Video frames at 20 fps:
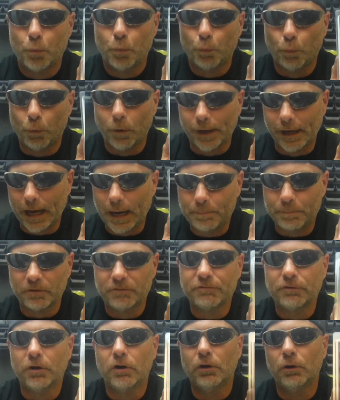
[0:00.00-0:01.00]
What I
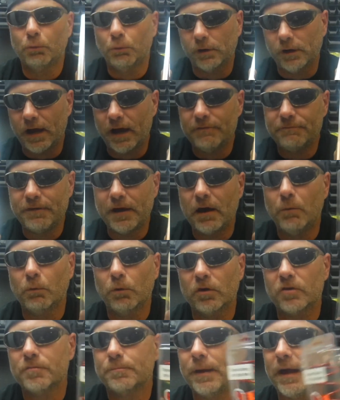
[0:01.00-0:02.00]
prefer, or what I found
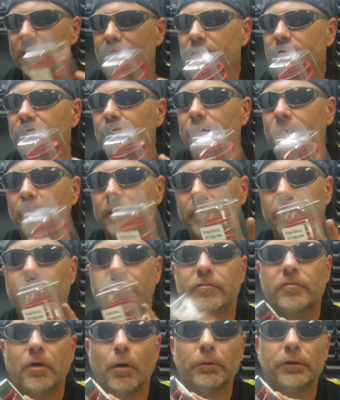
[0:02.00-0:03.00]
works best,
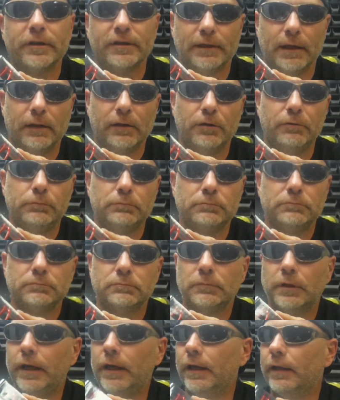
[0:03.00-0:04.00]
is go with the yellow.
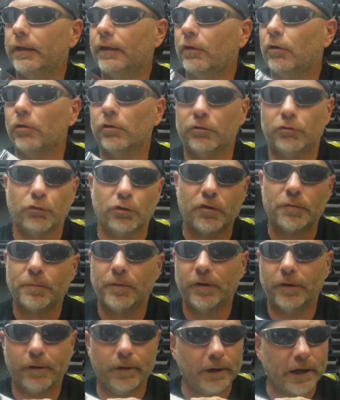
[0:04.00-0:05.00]
And they call it a torque
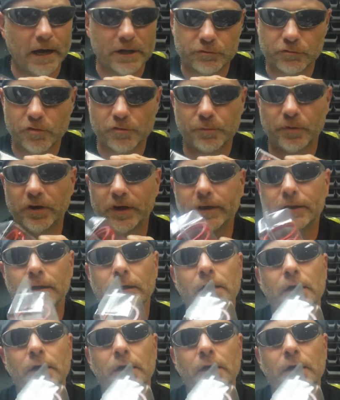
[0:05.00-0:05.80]
spring or a contra spring.